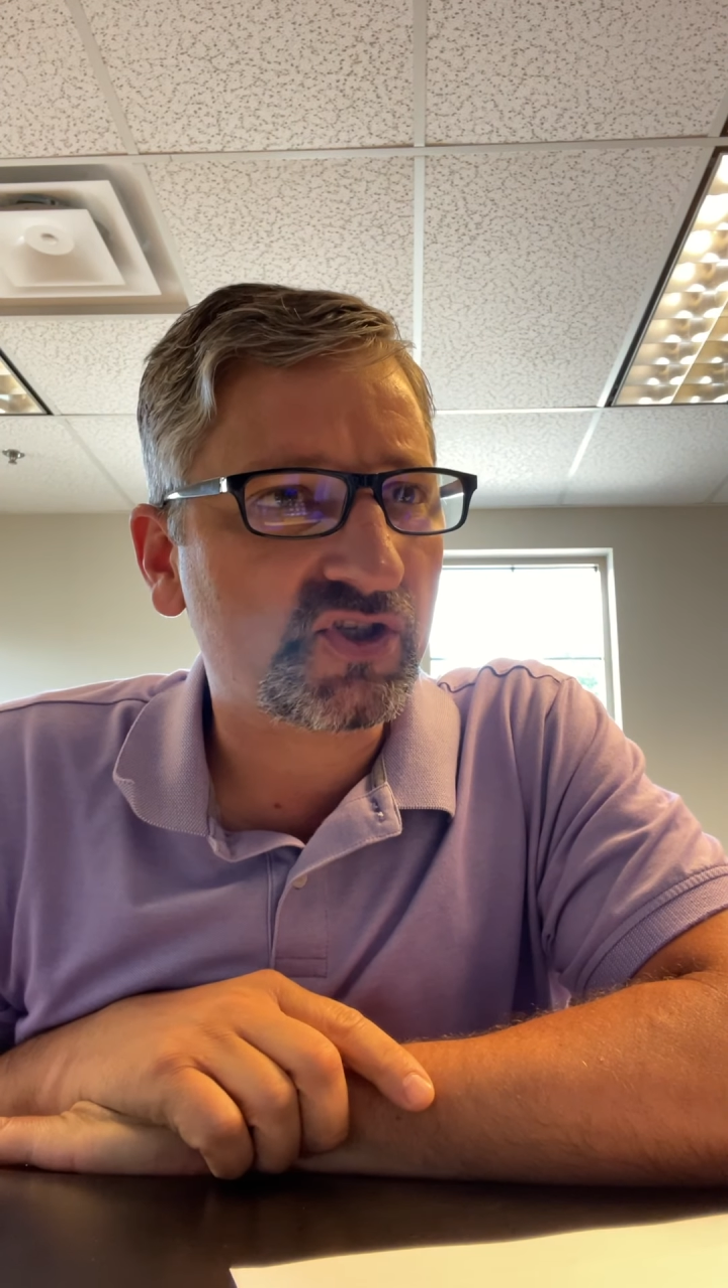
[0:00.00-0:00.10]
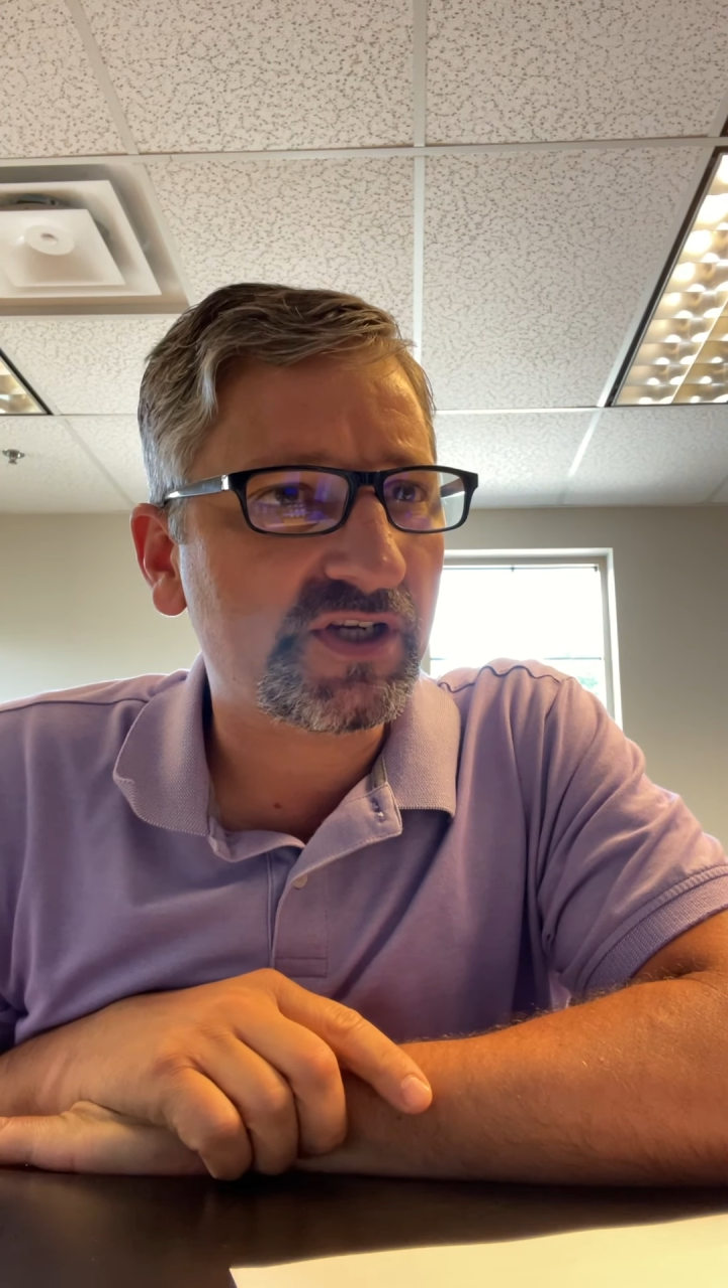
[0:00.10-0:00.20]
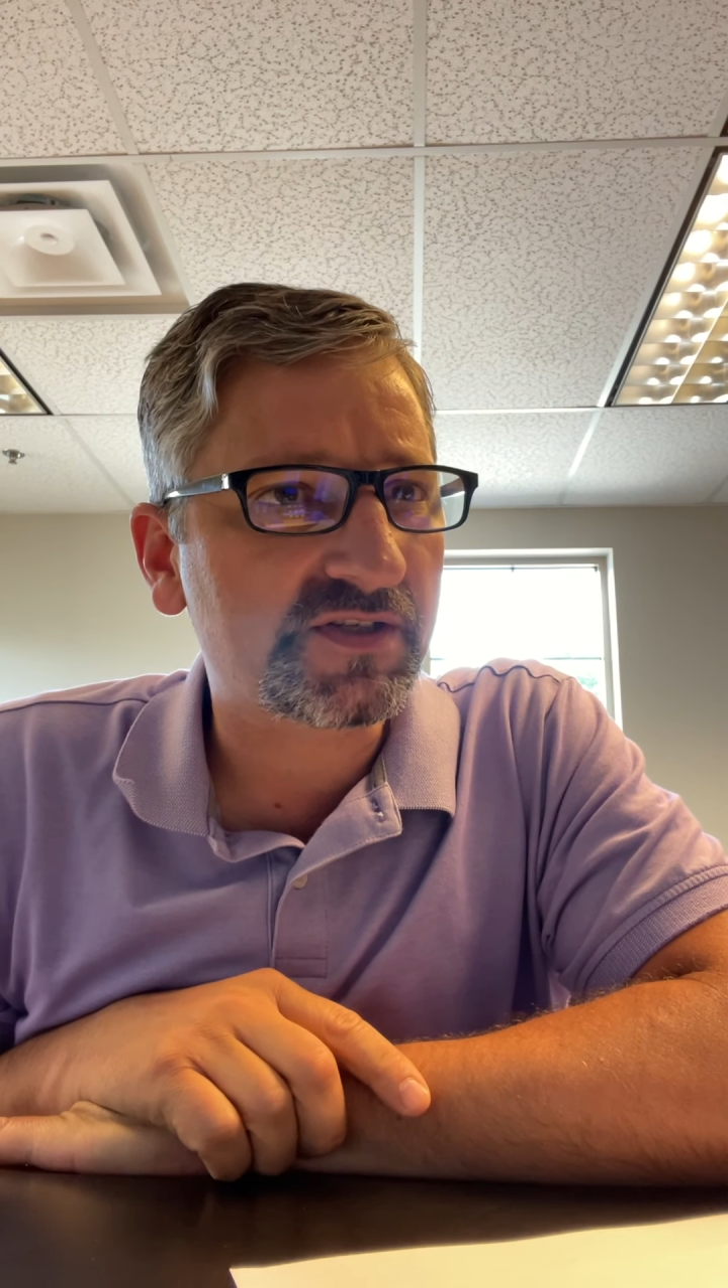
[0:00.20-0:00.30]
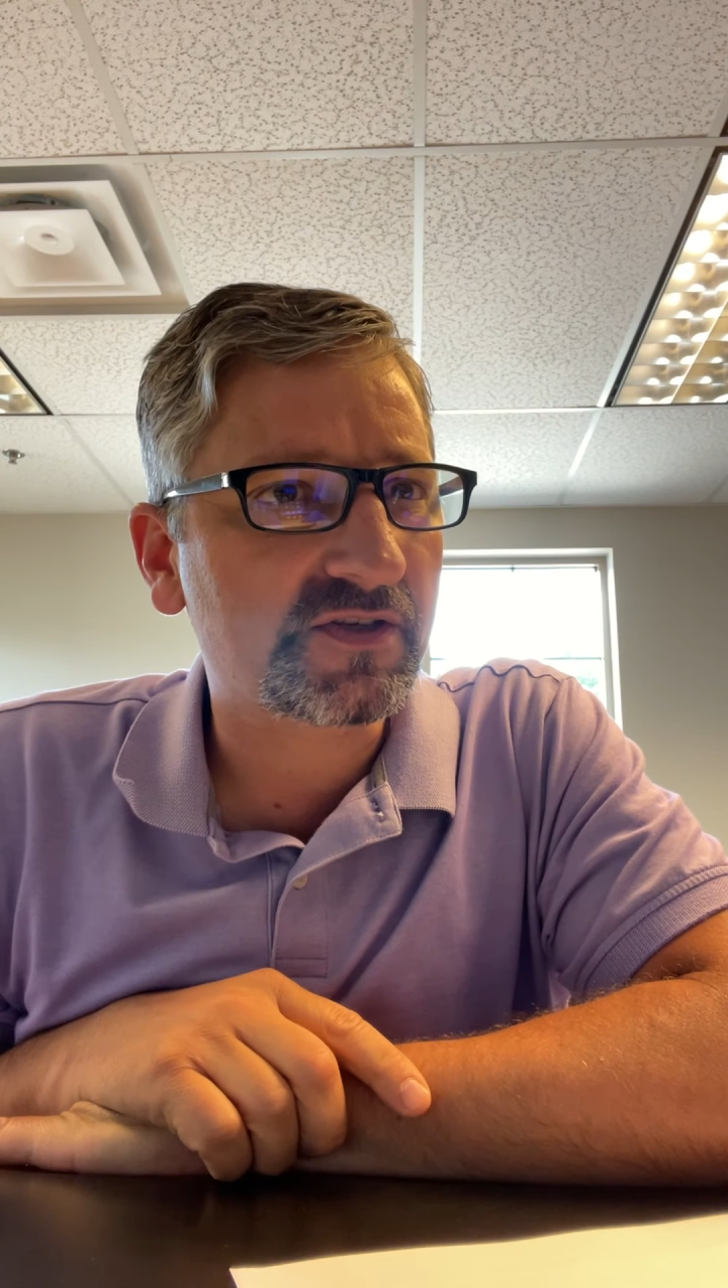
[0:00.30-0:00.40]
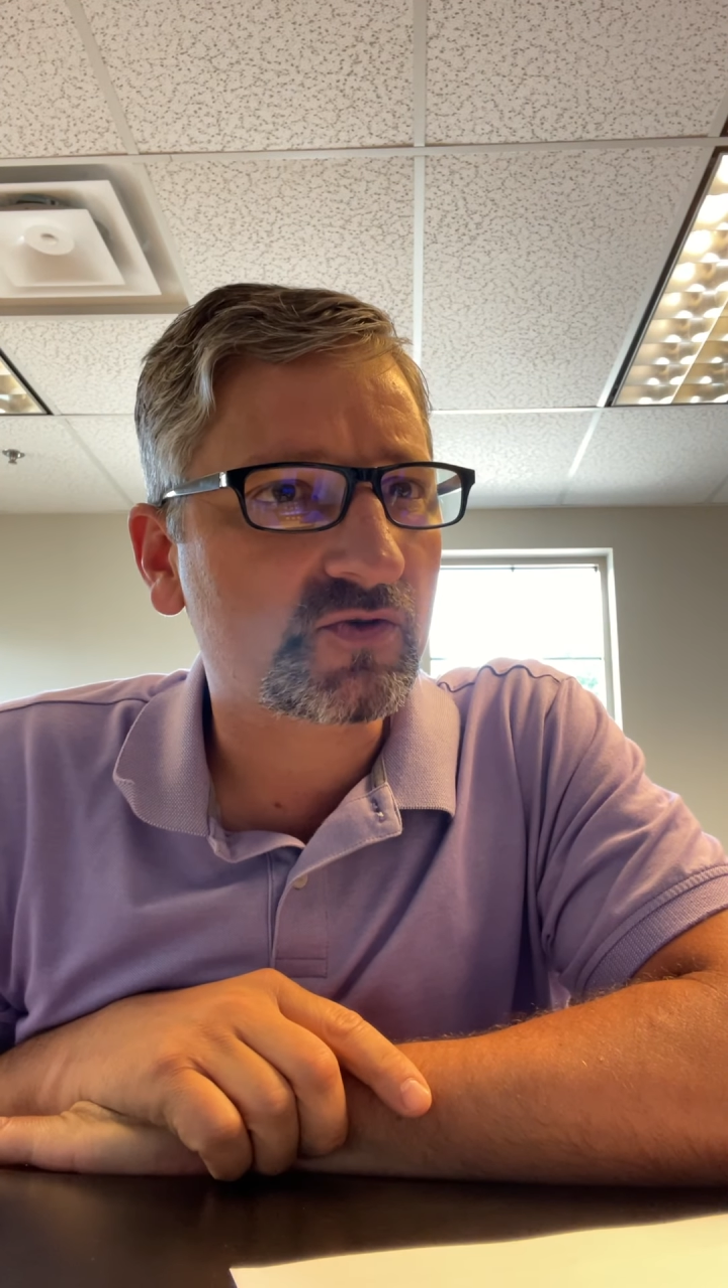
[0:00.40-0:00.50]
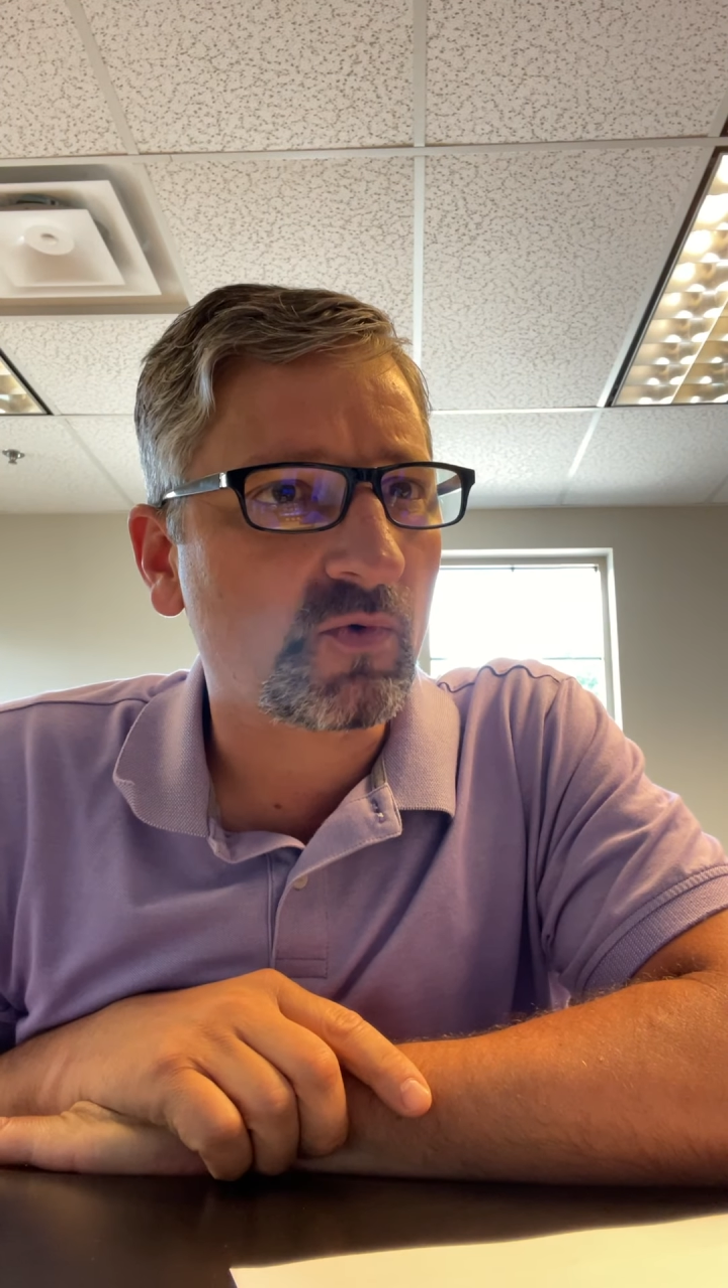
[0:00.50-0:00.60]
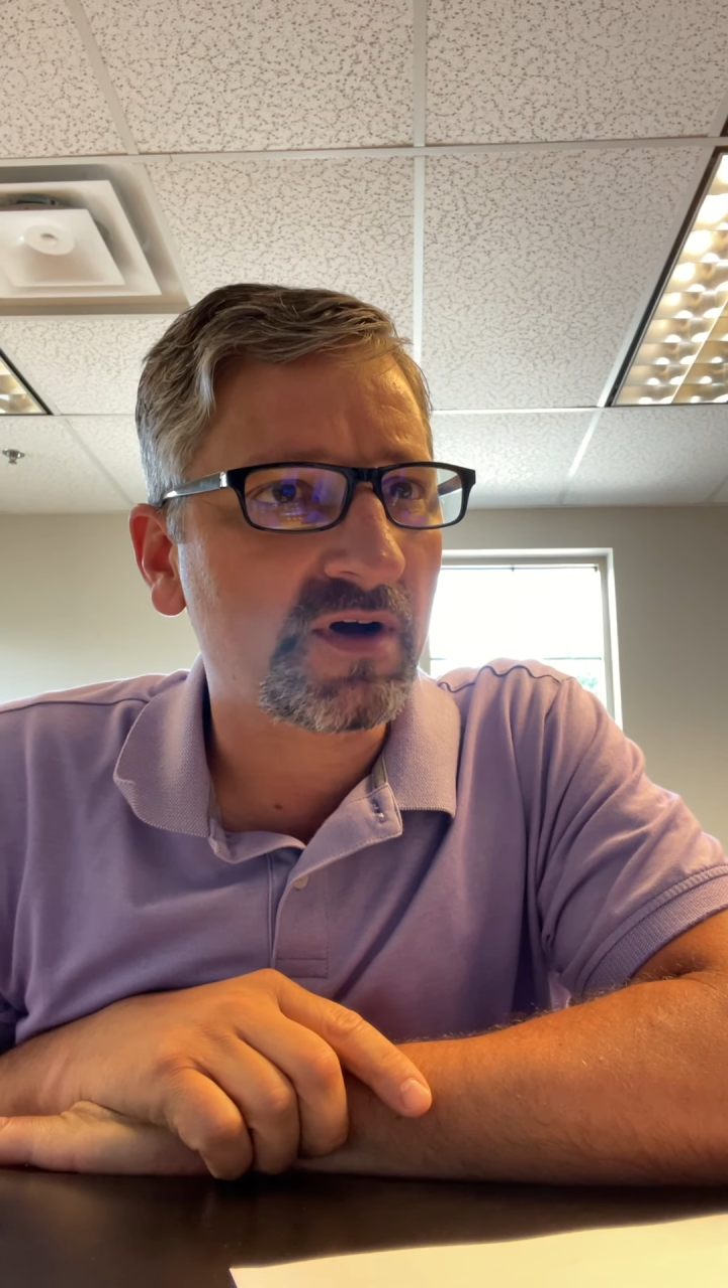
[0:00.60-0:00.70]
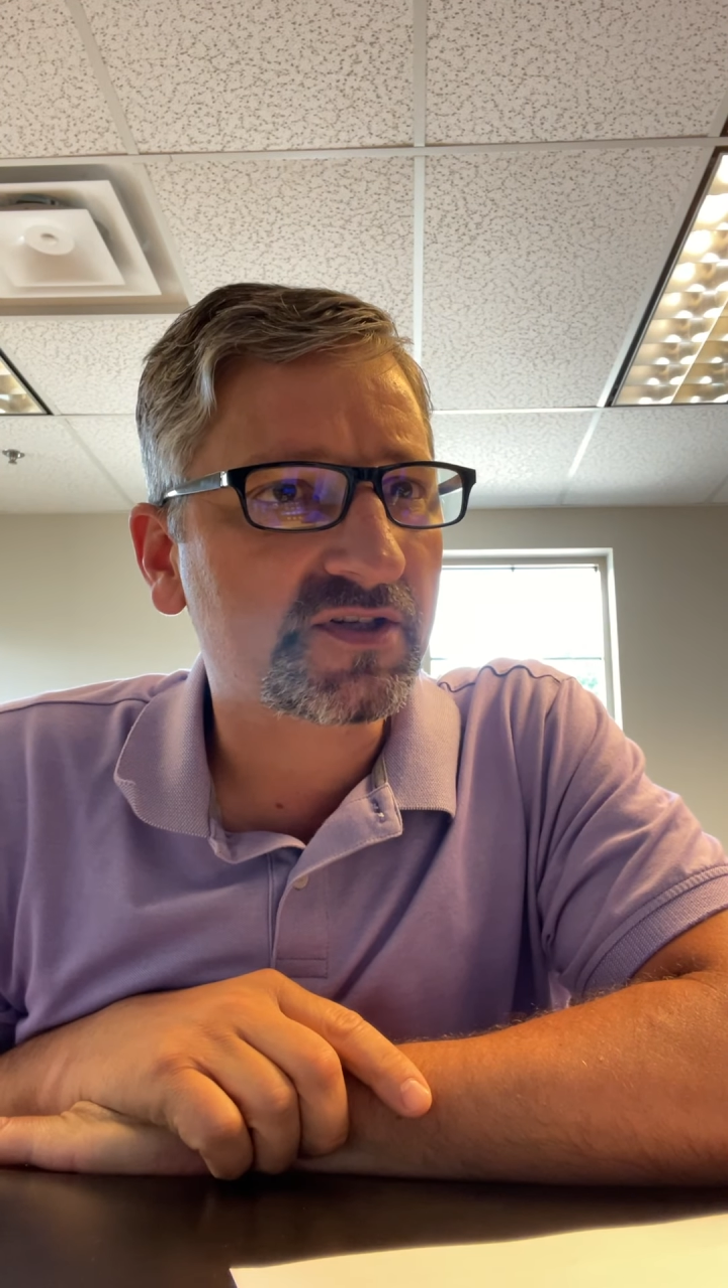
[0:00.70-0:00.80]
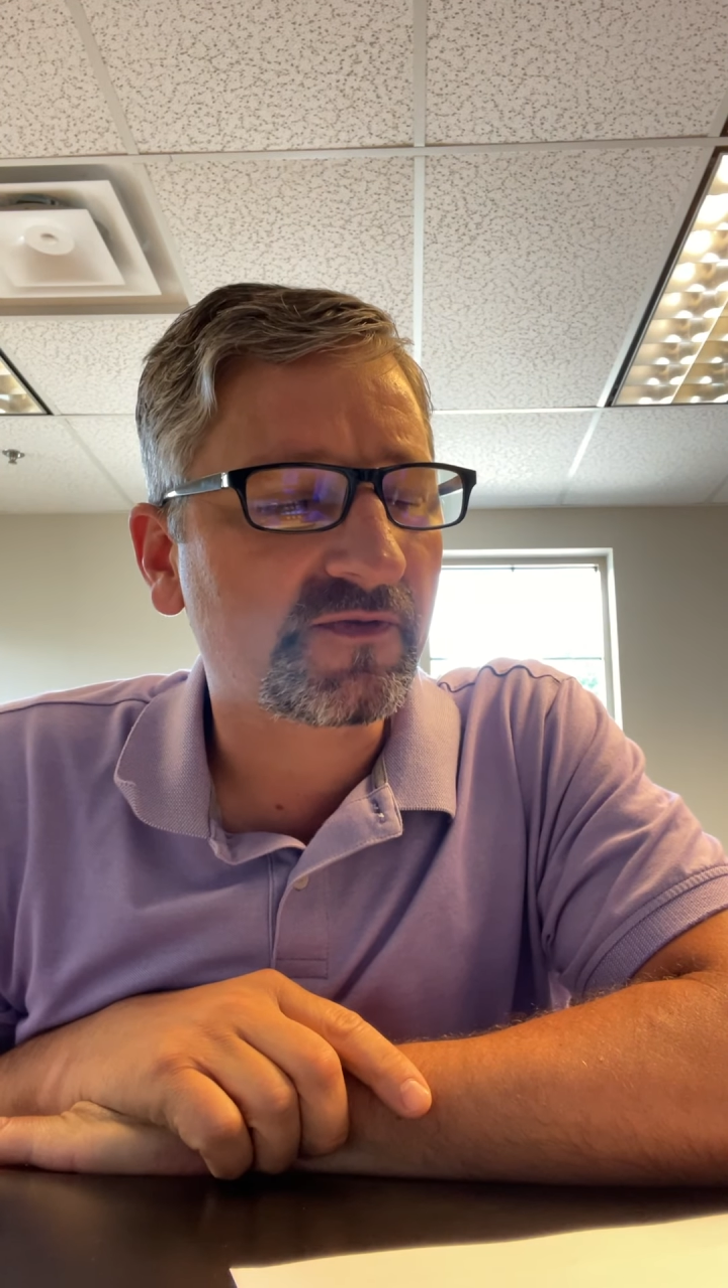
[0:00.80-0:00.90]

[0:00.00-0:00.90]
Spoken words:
Jesus wants